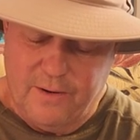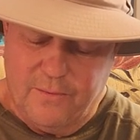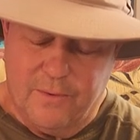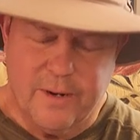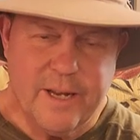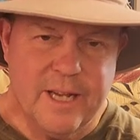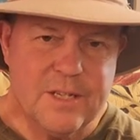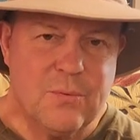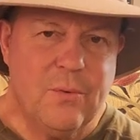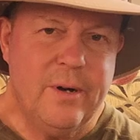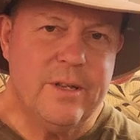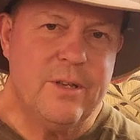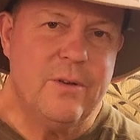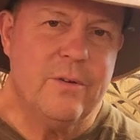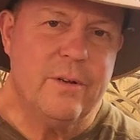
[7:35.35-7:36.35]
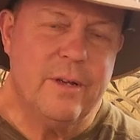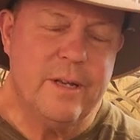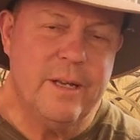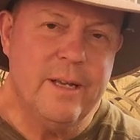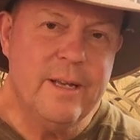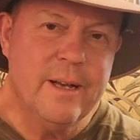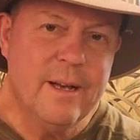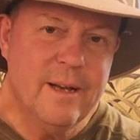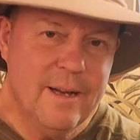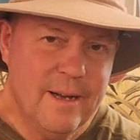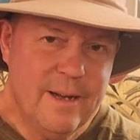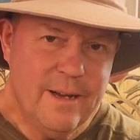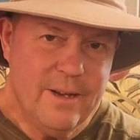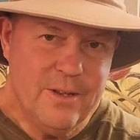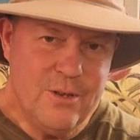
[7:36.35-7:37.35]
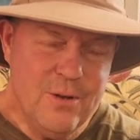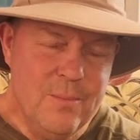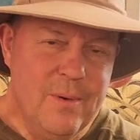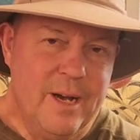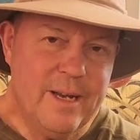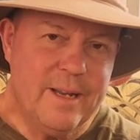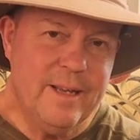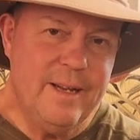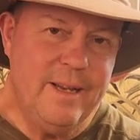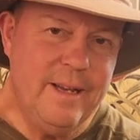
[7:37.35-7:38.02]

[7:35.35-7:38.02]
Well, guess what, UAE? You might get